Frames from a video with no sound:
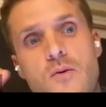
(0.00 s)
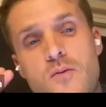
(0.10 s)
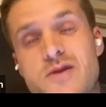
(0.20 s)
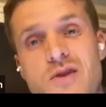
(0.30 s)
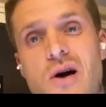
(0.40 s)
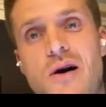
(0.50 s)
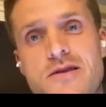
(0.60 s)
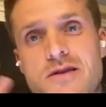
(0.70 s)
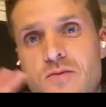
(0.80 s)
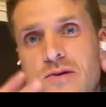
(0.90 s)
was
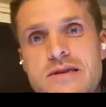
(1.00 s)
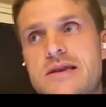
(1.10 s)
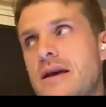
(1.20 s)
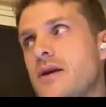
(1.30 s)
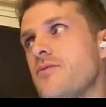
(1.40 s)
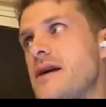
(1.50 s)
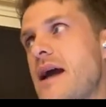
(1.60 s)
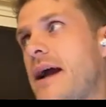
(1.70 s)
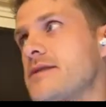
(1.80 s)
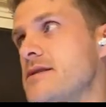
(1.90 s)
lost when zinc
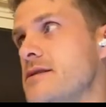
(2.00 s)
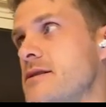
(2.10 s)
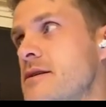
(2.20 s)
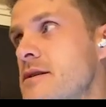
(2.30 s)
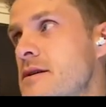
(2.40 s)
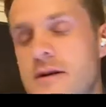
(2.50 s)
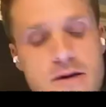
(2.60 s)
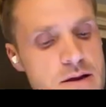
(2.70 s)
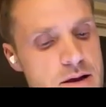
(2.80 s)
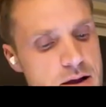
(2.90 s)
reacted.
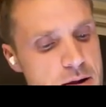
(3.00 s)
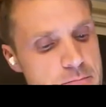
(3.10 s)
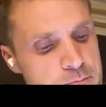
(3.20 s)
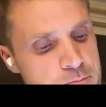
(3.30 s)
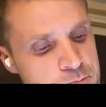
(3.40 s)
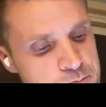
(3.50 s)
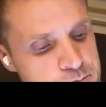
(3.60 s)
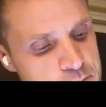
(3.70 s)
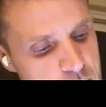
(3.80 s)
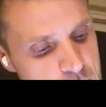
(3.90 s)
So
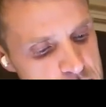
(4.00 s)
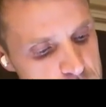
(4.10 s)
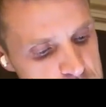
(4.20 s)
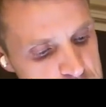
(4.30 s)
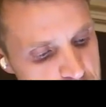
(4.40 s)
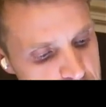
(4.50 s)
we'll just